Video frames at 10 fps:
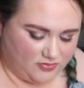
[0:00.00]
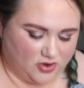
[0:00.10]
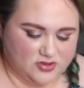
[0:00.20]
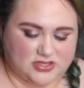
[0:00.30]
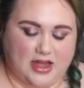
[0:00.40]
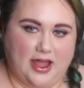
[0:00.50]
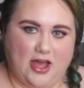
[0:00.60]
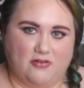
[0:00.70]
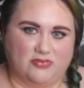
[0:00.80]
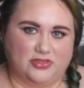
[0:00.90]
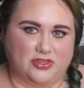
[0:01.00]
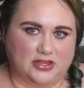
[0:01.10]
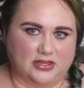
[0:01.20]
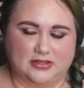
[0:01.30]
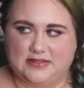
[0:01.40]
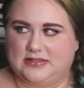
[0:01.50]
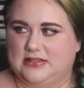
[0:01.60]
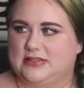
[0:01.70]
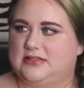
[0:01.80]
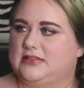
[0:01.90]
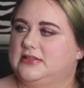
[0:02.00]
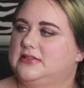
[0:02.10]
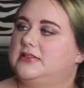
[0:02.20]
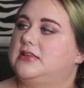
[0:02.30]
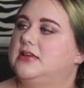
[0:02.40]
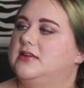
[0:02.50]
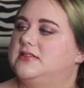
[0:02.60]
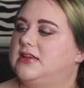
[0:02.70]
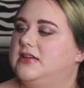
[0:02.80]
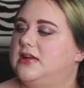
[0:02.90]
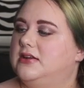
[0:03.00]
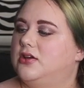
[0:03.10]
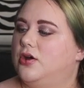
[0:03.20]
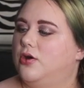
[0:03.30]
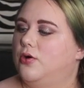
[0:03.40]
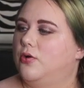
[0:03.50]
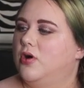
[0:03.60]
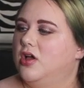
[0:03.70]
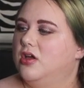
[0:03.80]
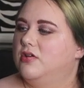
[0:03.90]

first I have this. This is the Skin & Co.